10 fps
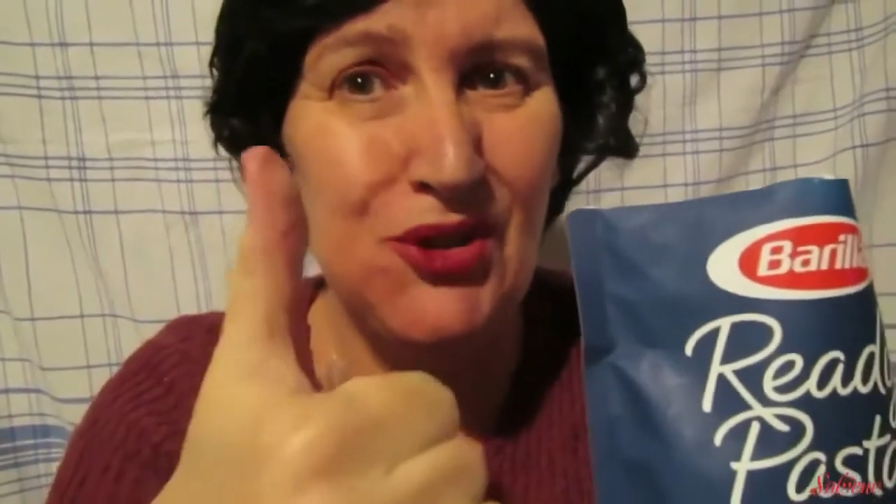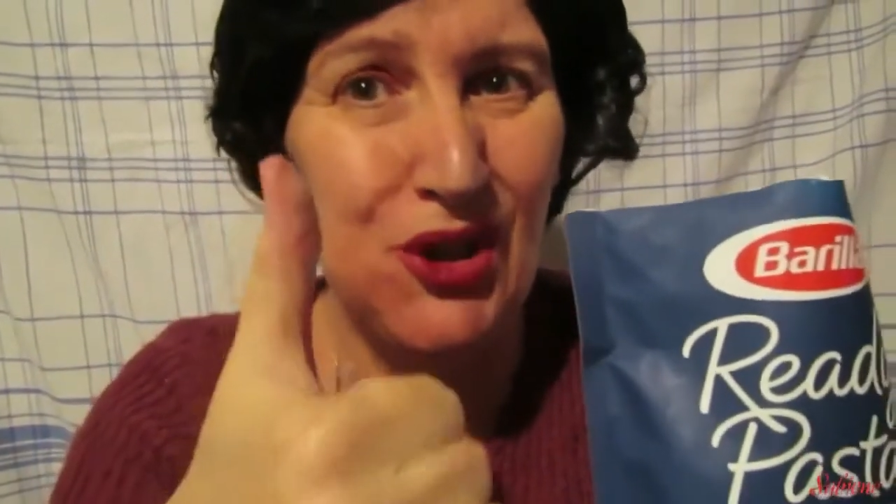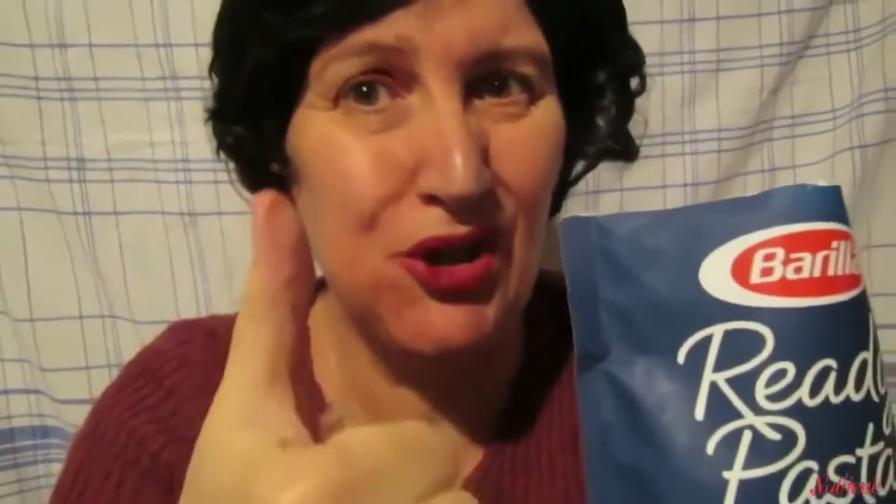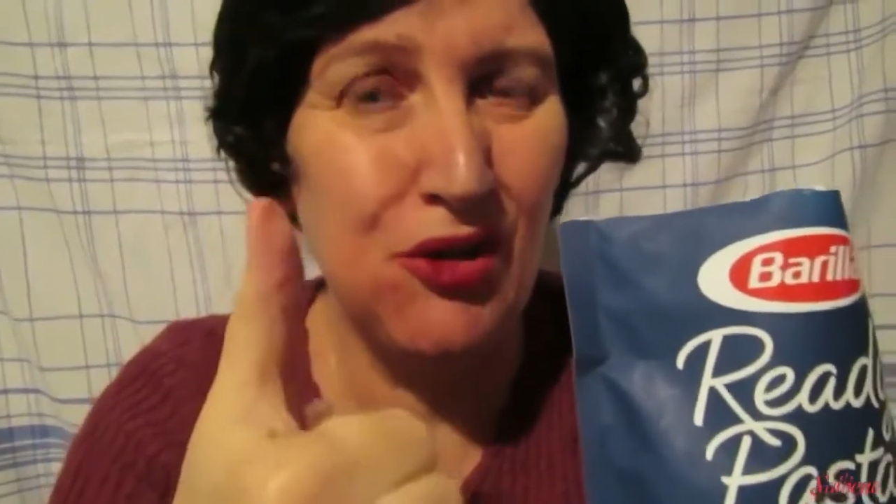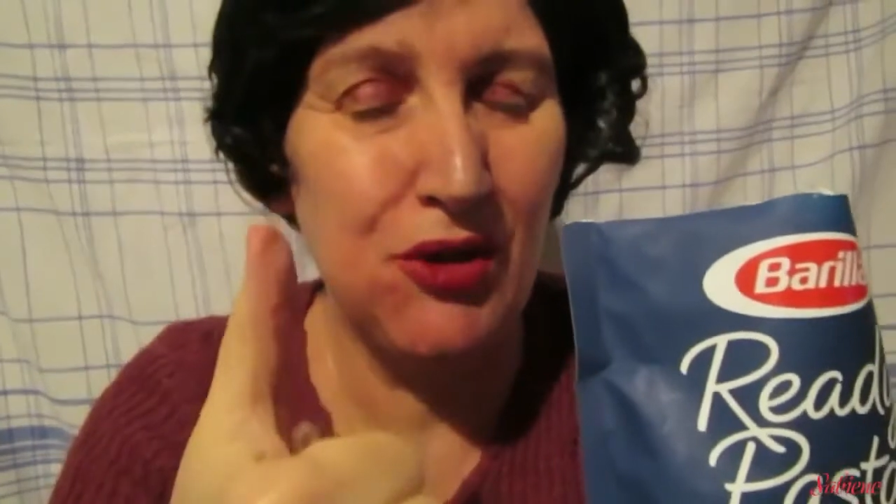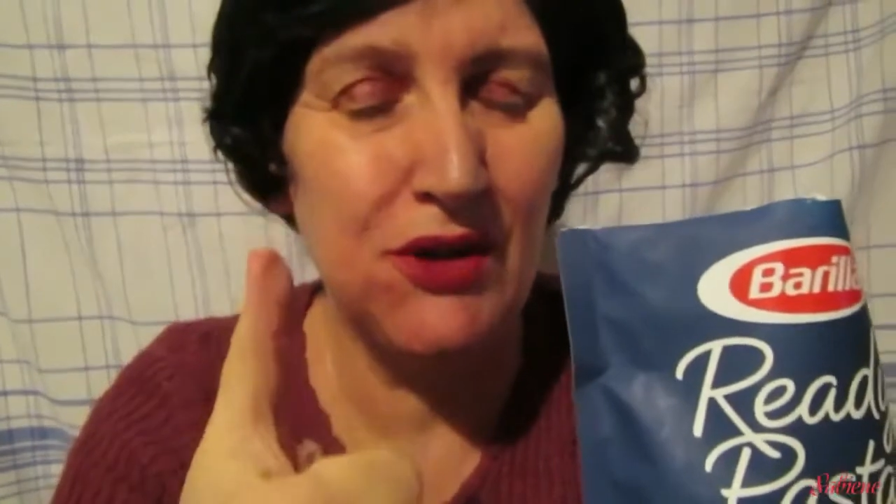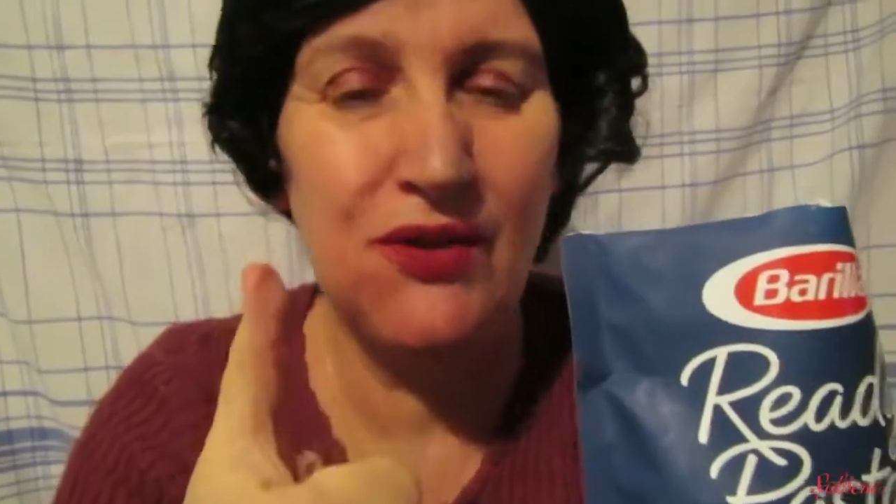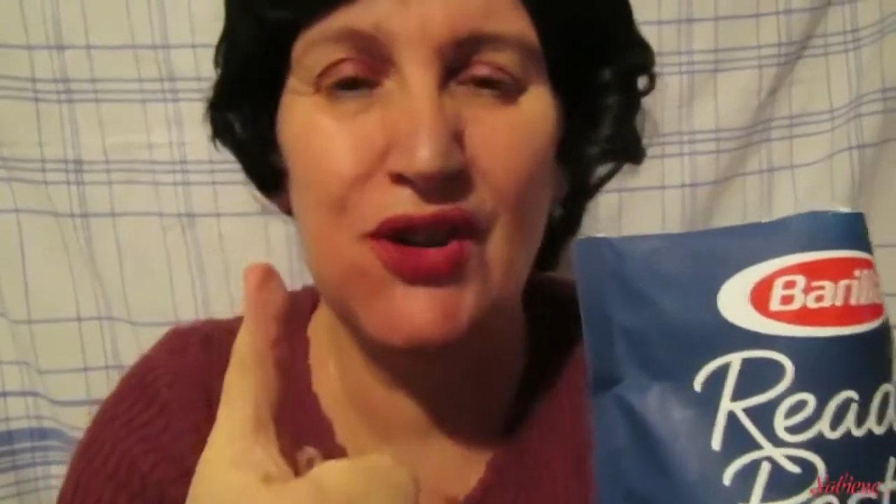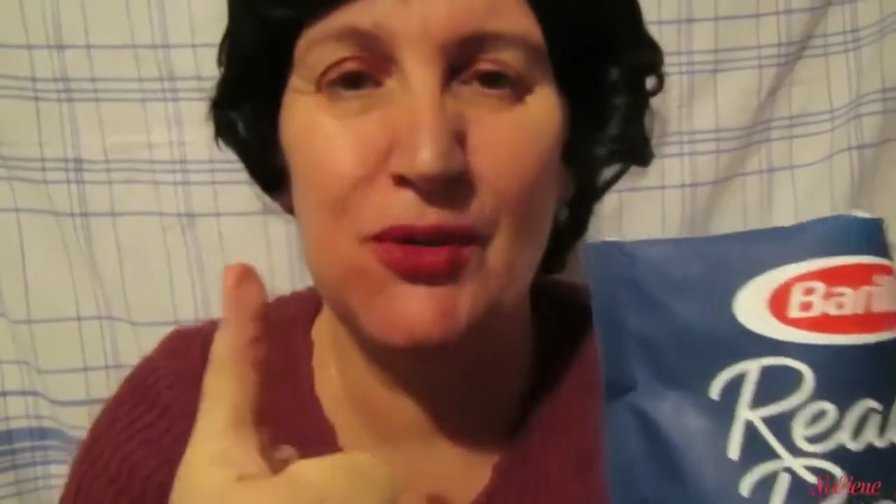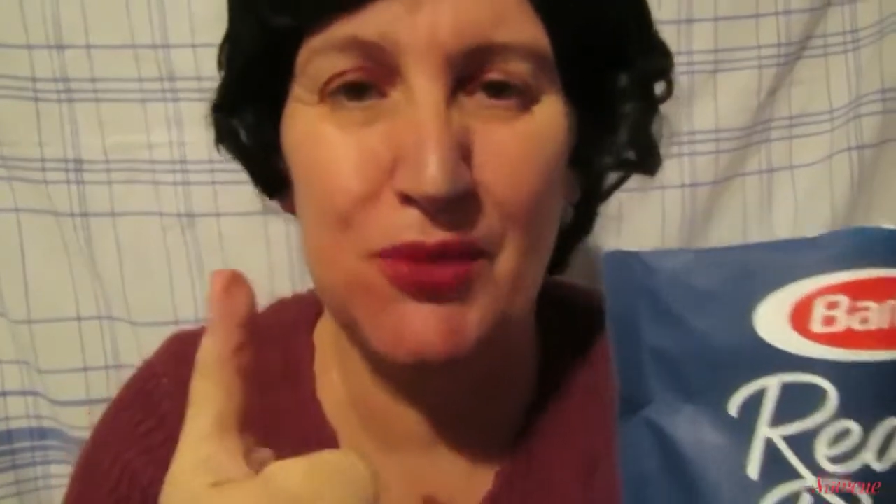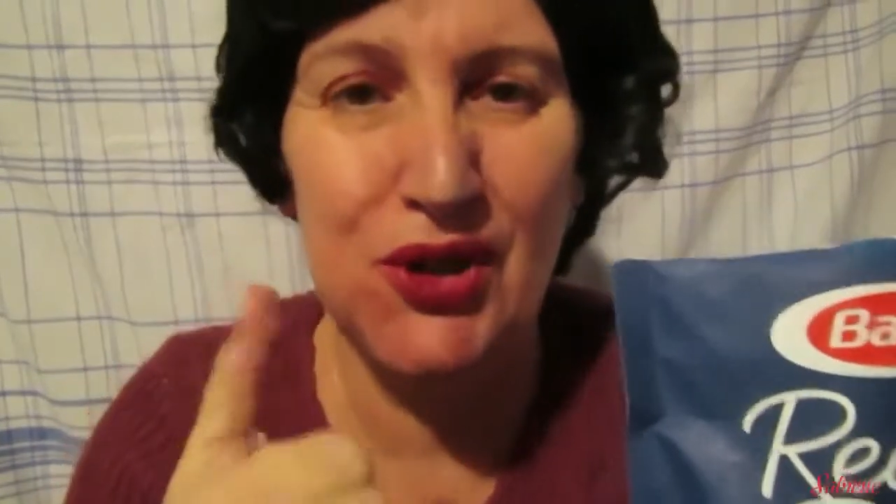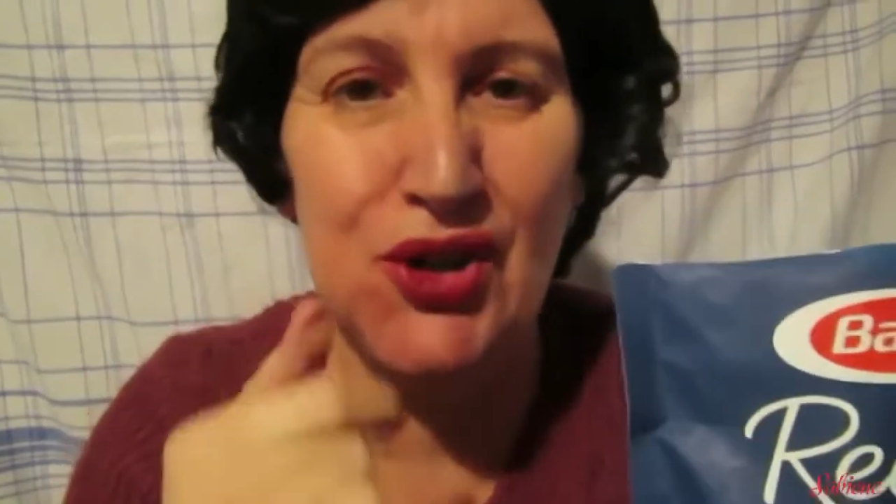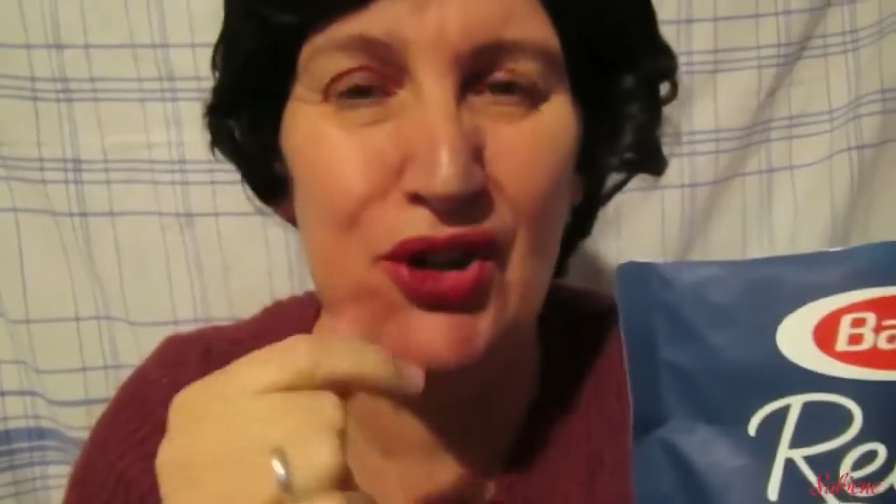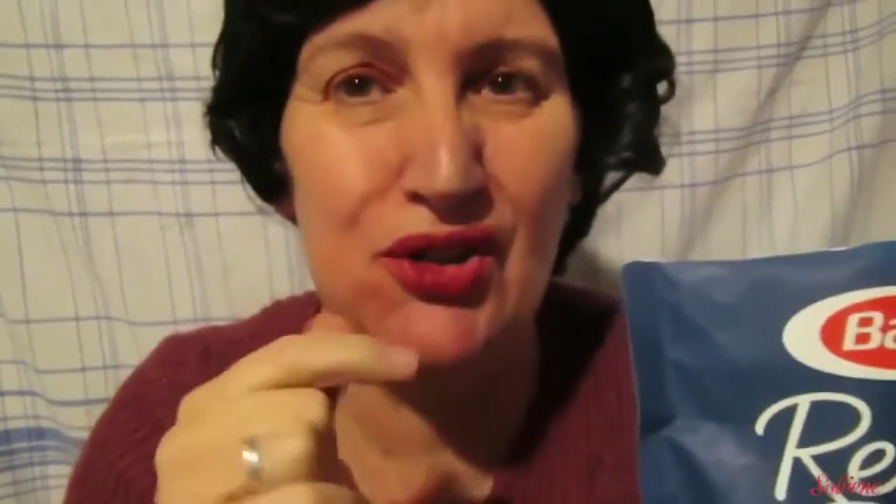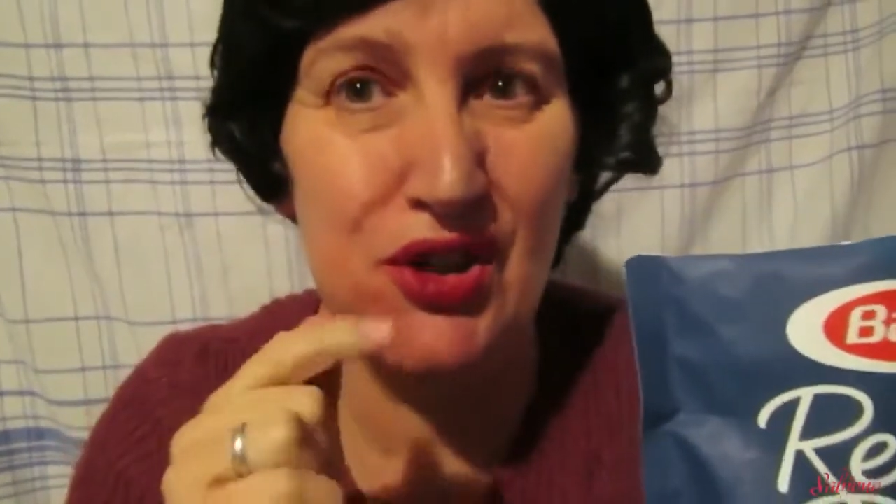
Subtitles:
tell you what Wikipedia